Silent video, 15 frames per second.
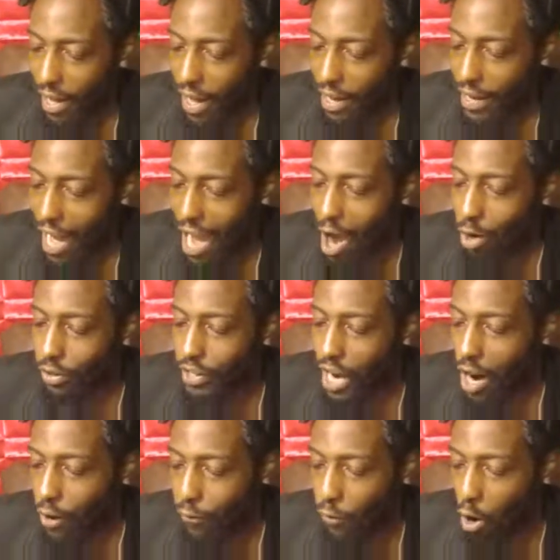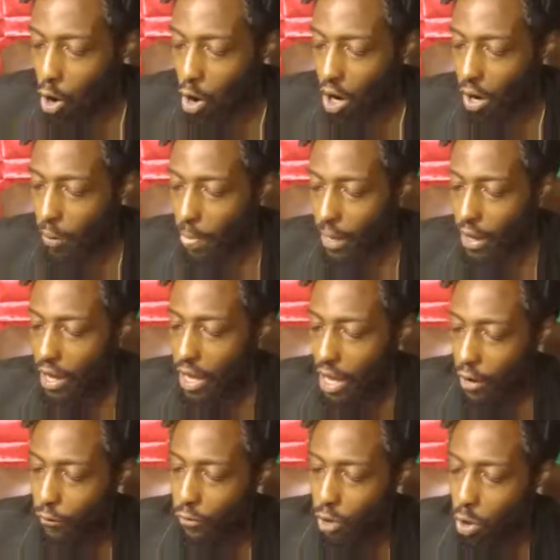now therefore,
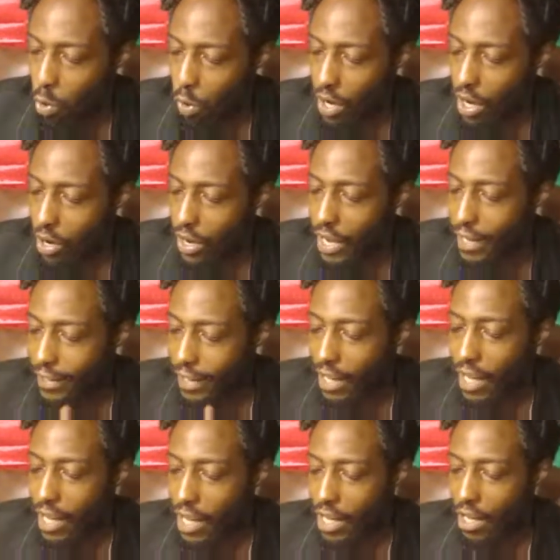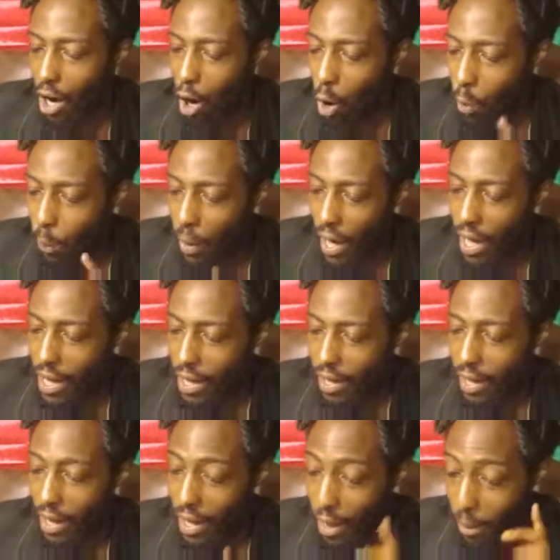if you will indeed
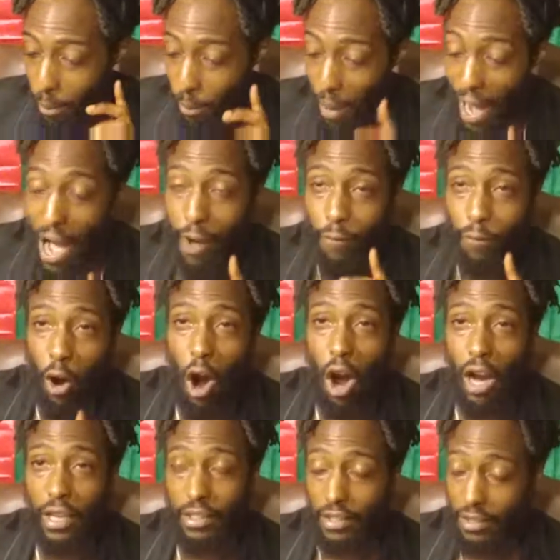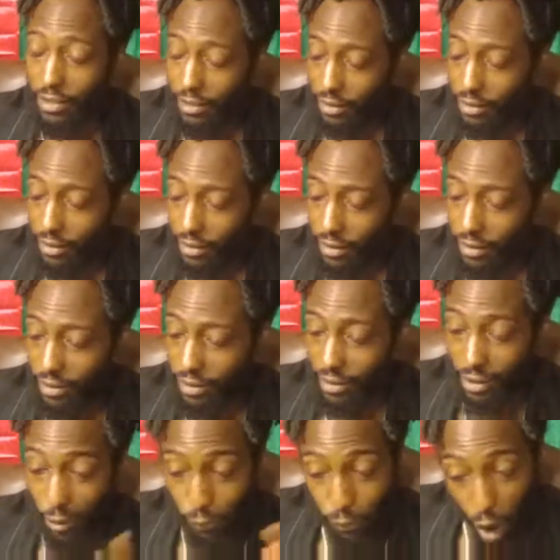obey my voice,
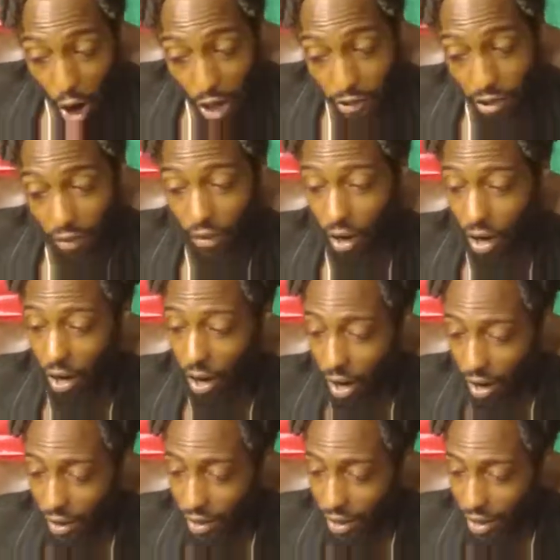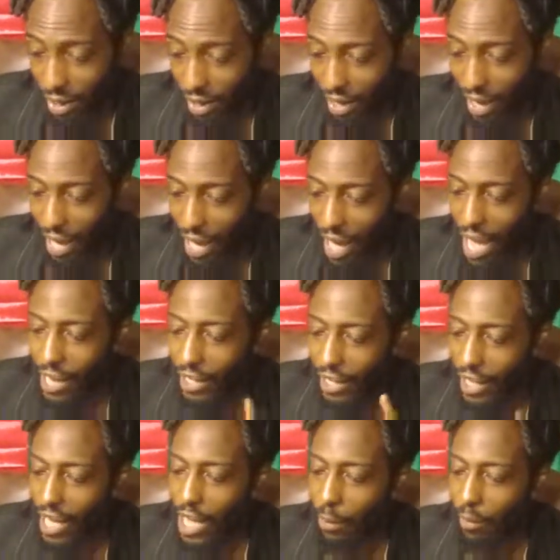the voice of God, and
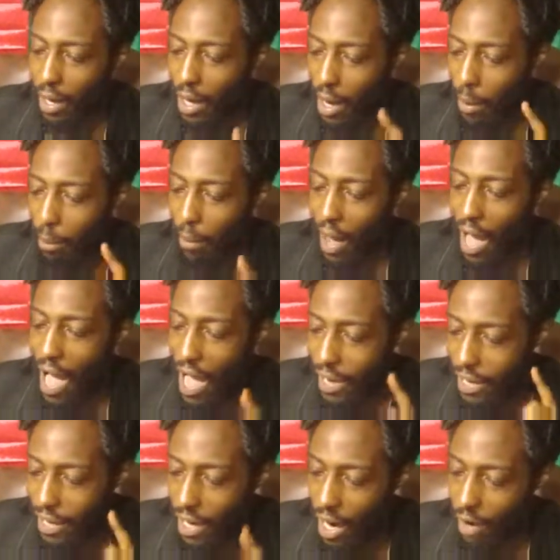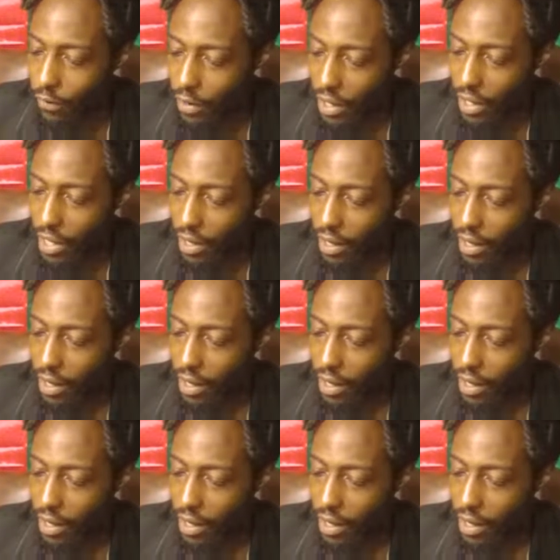keep my covenant,